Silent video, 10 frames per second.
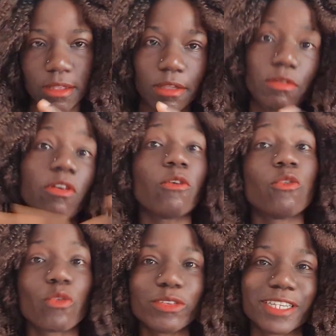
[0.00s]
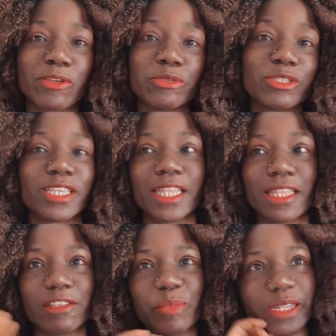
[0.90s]
Of course, I don't say
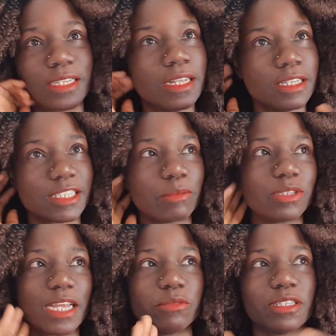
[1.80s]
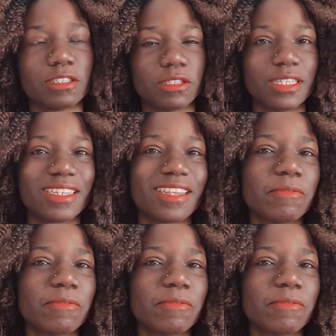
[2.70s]
this, but sometimes if